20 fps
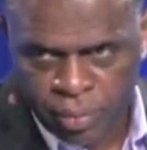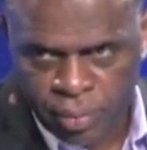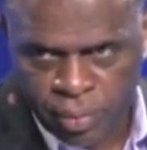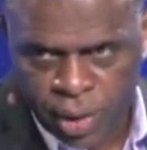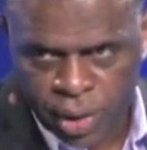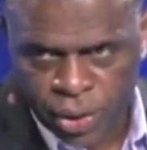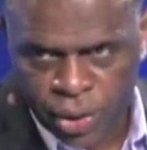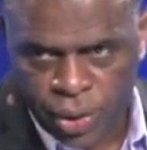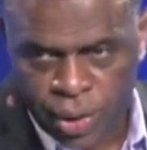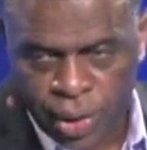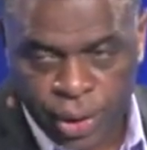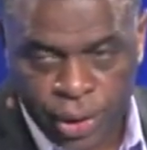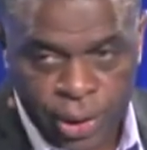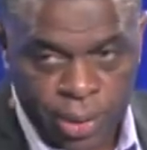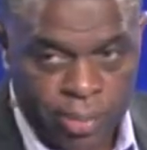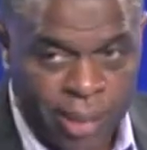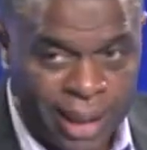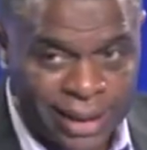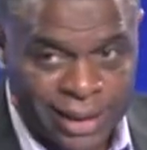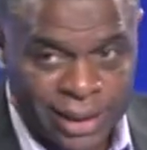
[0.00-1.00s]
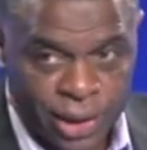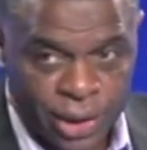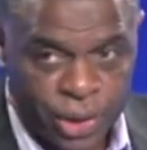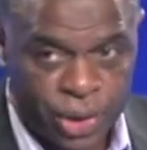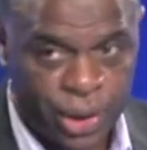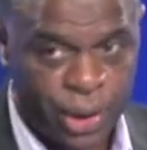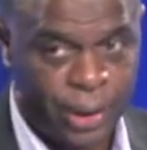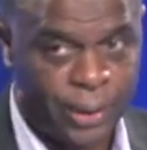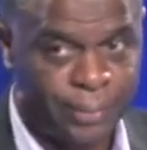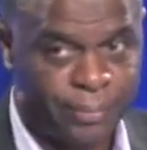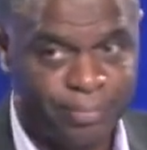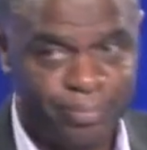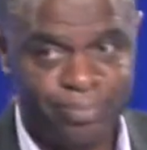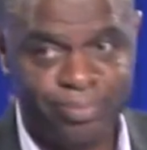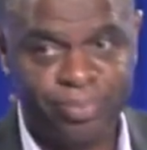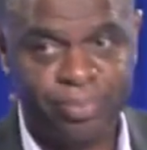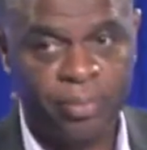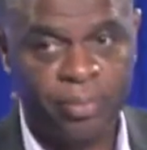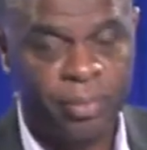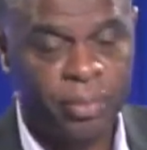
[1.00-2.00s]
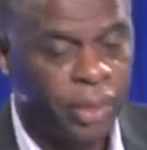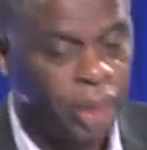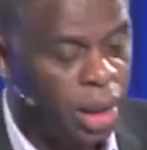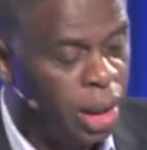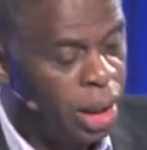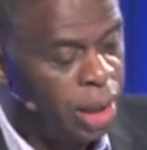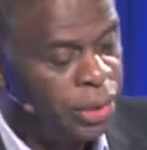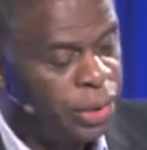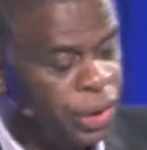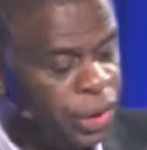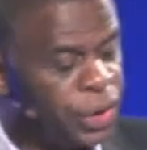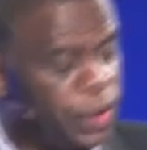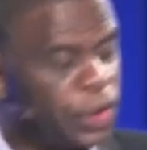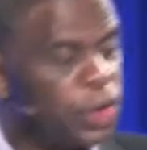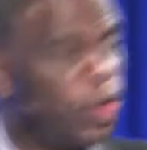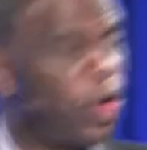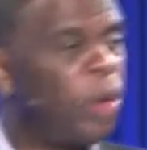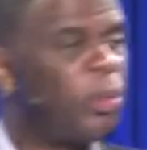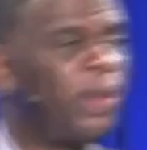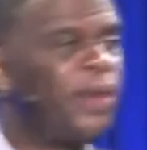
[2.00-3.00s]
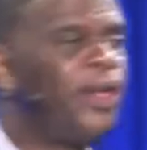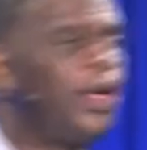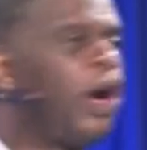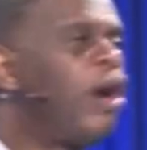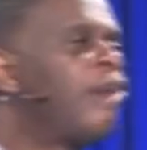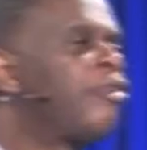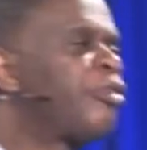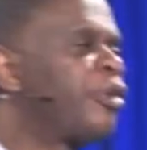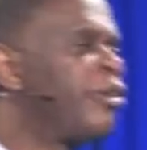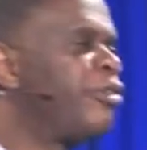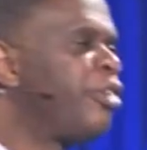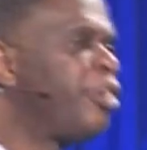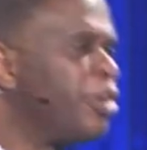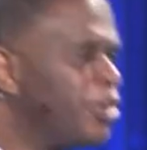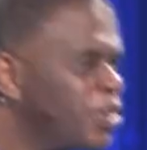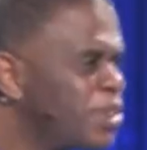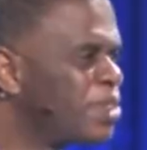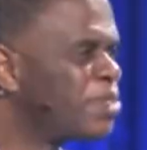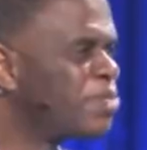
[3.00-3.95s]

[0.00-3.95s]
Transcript: So there's a message here. This is normally the offering verse.